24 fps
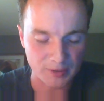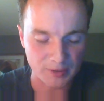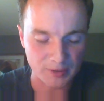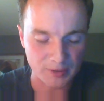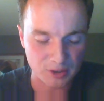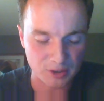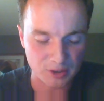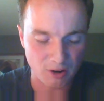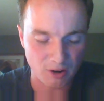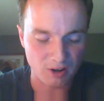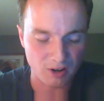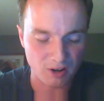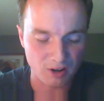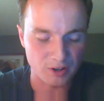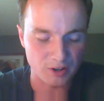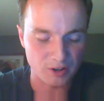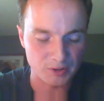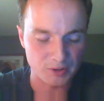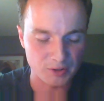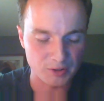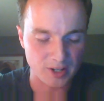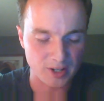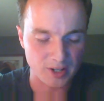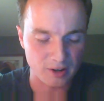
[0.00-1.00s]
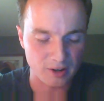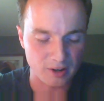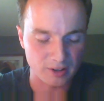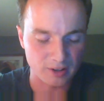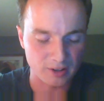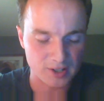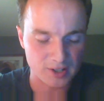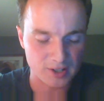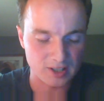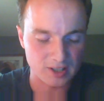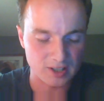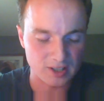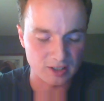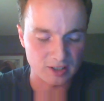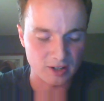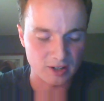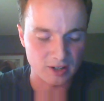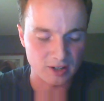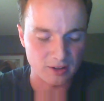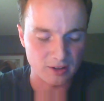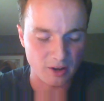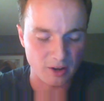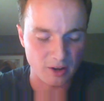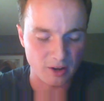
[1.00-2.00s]
on this call and those that are listening,
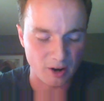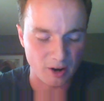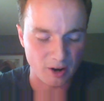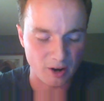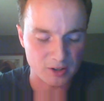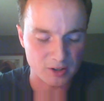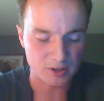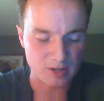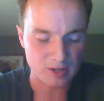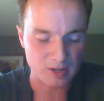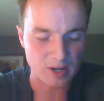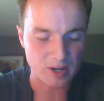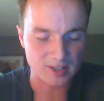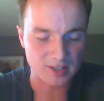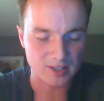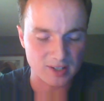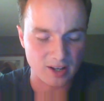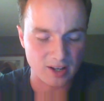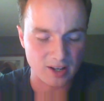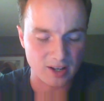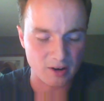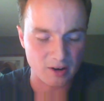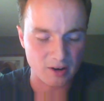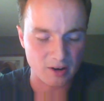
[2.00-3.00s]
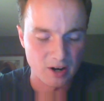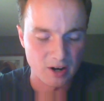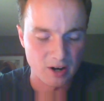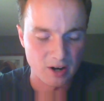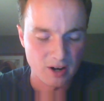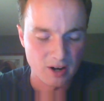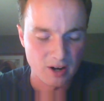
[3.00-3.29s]
and our teammates that are